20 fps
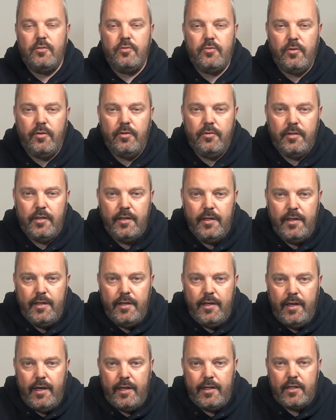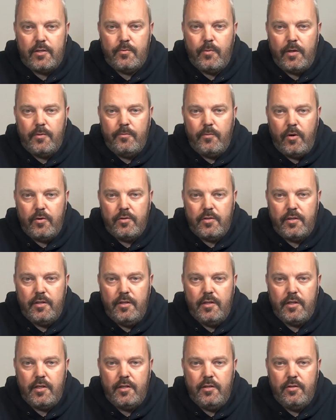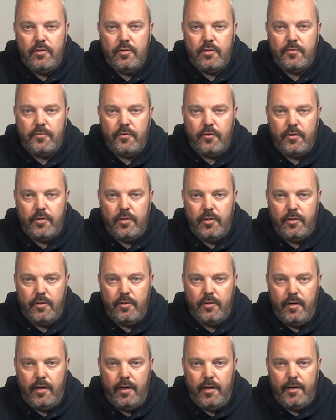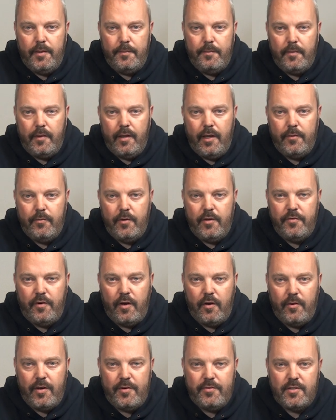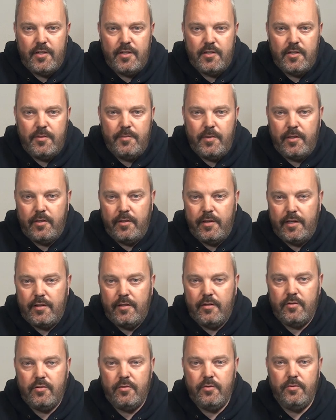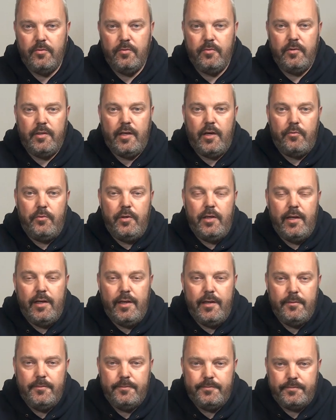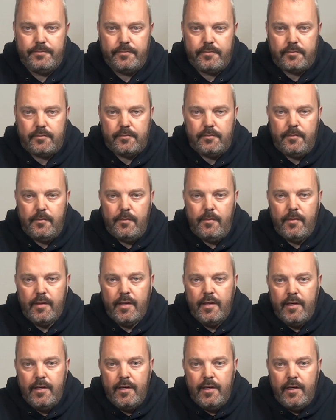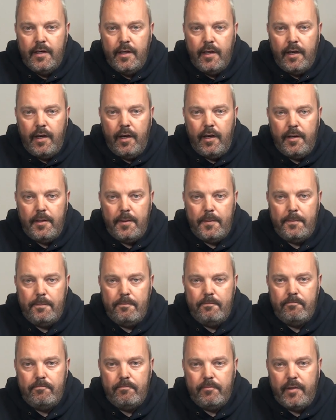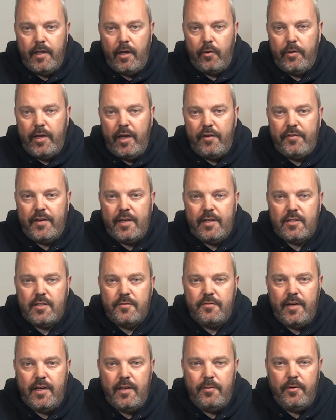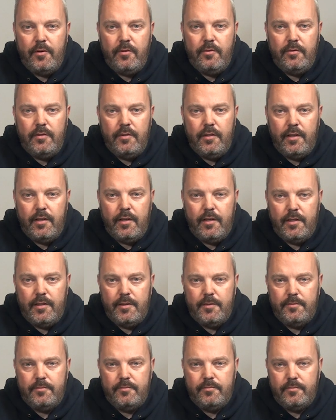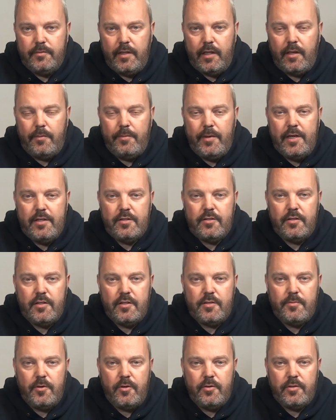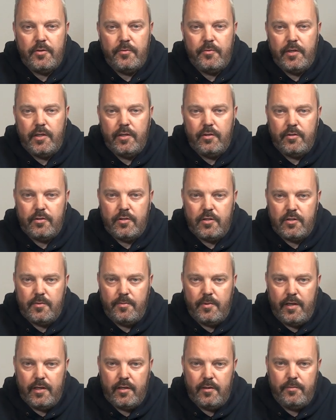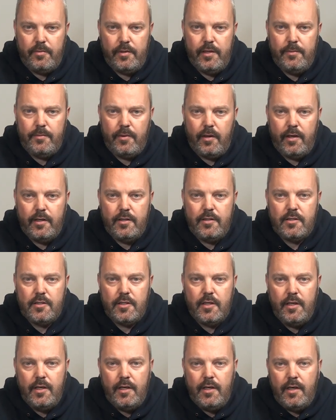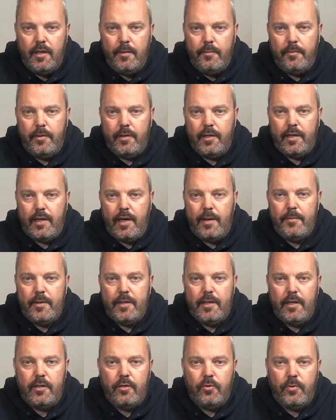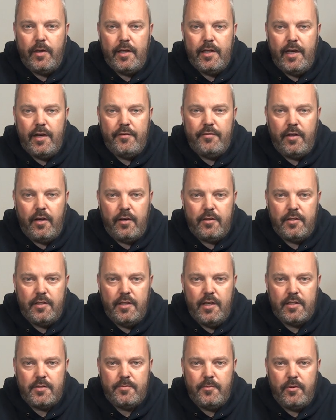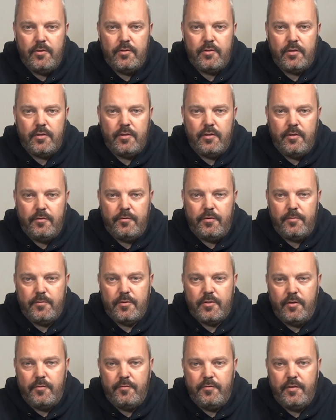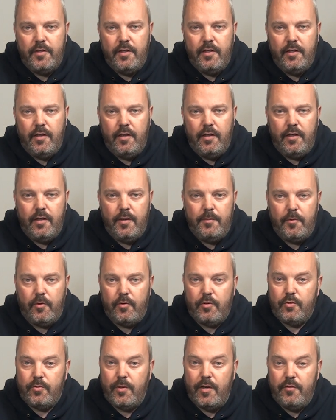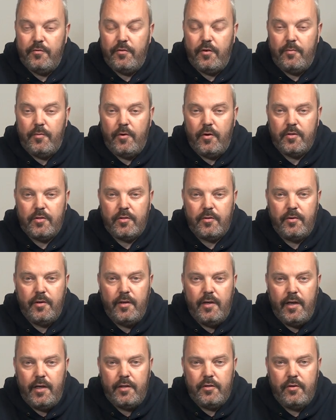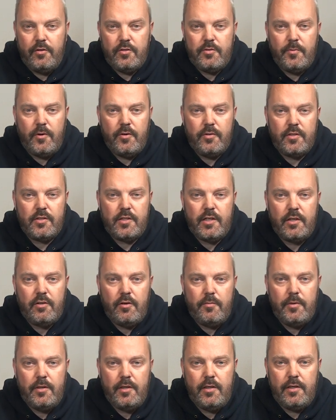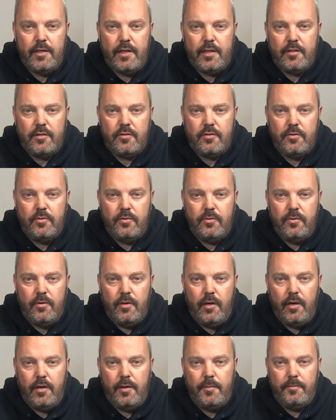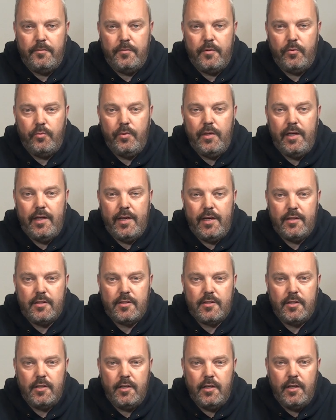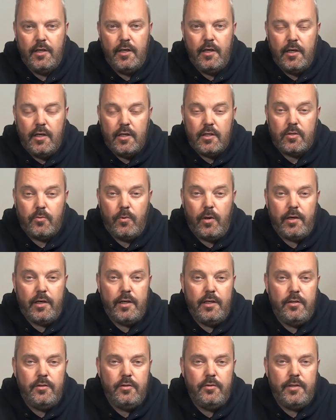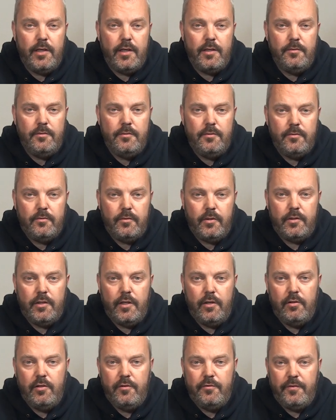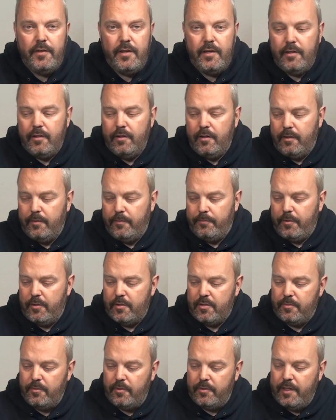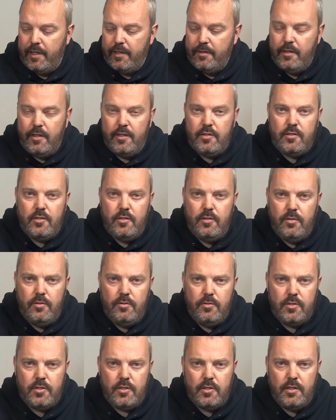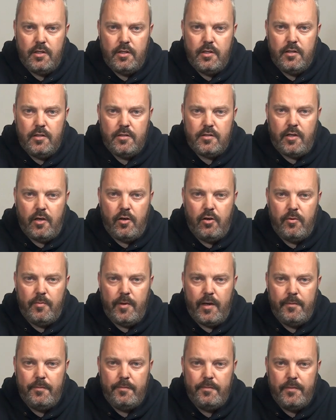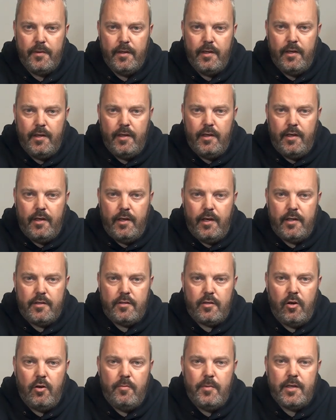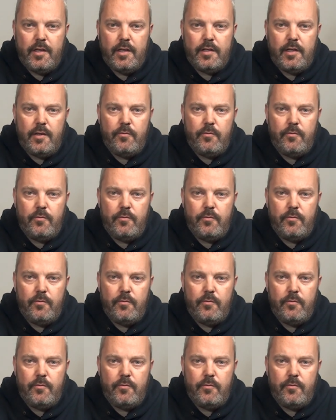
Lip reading: controlled. And that's one motor you can use for your Lightwave RF system and connect it to their relay. Now we have kits available that are based on this motor, and we can also supply complete blinds. But it can be you already have an RTS motor from Somfy or a 12-volt motor, and those motors cannot be connected to the relays. So what can you do then? Well, the only thing possible then is to use Tahoma. And Tahoma can